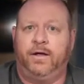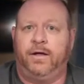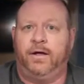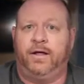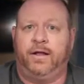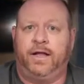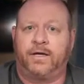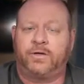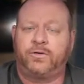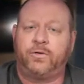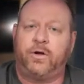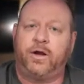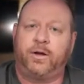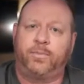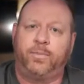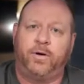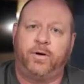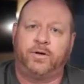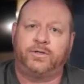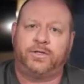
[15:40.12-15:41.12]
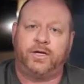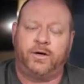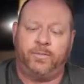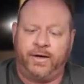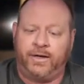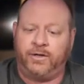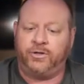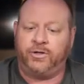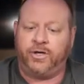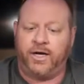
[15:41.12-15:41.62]
electronic parts that are
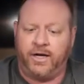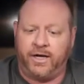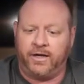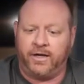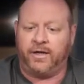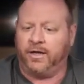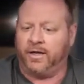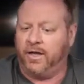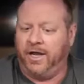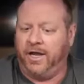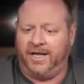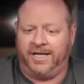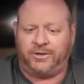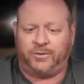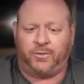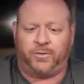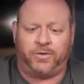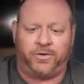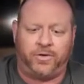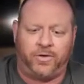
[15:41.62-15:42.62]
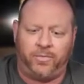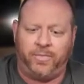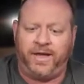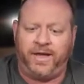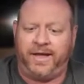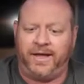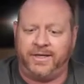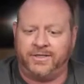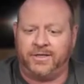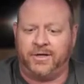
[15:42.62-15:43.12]
made in China. That's where they're all
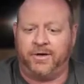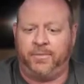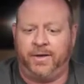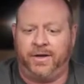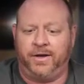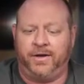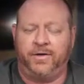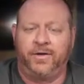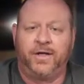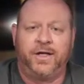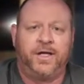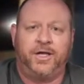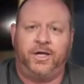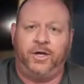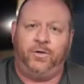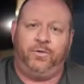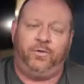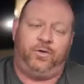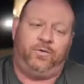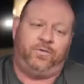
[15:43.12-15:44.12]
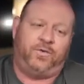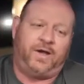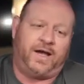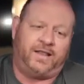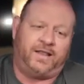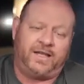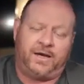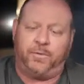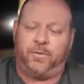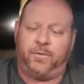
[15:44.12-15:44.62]
made. So I mean, you've
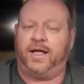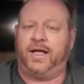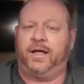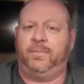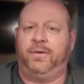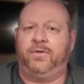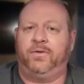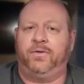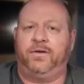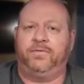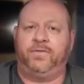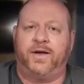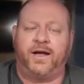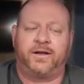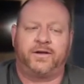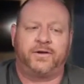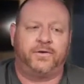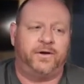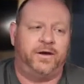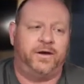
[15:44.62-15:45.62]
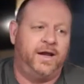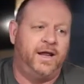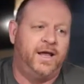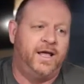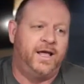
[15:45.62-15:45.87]
got that reliability factor, and